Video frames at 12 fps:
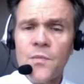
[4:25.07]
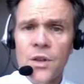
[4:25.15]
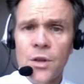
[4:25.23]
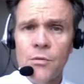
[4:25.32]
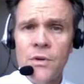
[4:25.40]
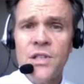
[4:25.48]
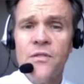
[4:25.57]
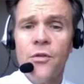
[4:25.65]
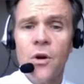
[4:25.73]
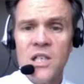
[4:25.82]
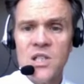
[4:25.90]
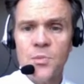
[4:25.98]
The reason for
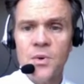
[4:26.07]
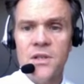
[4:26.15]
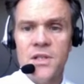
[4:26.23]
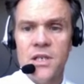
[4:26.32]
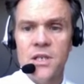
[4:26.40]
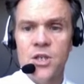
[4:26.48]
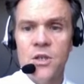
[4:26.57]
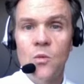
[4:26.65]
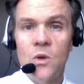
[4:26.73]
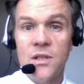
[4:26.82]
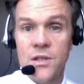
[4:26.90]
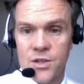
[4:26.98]
hospitalization
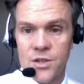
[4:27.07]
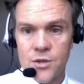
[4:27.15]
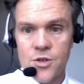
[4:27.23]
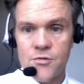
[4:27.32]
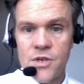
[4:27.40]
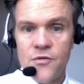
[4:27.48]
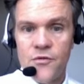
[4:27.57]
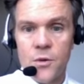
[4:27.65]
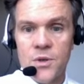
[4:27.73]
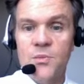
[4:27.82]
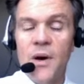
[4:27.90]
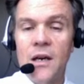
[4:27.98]
was a surgery for
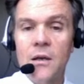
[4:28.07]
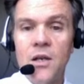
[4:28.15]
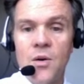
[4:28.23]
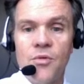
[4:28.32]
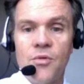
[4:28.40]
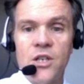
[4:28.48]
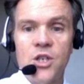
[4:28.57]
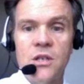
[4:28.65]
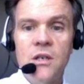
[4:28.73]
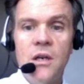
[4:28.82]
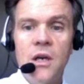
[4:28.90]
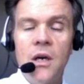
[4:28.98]
spinal
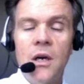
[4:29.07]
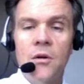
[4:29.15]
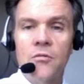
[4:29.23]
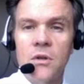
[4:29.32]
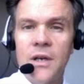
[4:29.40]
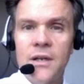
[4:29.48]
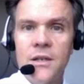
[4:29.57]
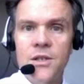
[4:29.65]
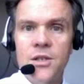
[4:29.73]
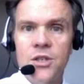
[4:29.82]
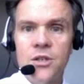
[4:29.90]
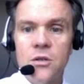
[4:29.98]
compression related
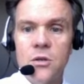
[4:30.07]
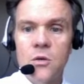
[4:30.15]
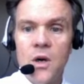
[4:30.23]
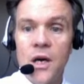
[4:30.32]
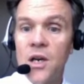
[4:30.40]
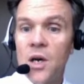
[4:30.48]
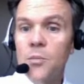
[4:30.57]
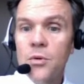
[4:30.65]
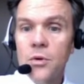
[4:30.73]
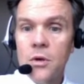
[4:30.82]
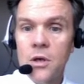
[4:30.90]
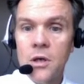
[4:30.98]
to a
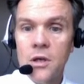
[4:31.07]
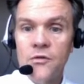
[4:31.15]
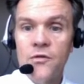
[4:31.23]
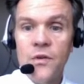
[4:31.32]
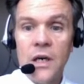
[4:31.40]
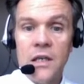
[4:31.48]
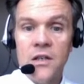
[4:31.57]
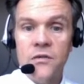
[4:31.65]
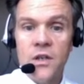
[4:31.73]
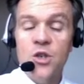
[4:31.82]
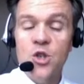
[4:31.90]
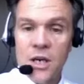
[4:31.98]
number of
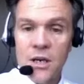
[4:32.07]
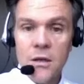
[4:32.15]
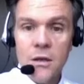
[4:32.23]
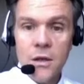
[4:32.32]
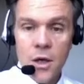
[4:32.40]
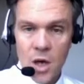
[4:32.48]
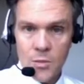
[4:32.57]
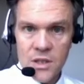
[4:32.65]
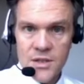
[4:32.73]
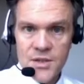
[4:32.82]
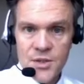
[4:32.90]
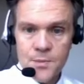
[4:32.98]
congenital
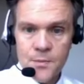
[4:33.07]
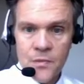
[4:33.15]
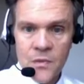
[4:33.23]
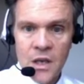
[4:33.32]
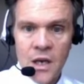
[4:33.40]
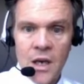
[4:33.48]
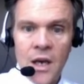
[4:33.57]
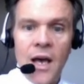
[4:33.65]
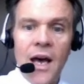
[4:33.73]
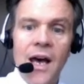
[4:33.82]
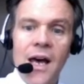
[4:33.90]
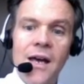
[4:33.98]
anomalies,
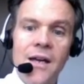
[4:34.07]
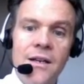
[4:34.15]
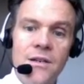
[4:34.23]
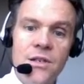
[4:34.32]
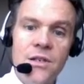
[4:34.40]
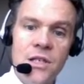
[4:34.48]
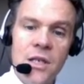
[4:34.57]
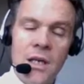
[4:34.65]
and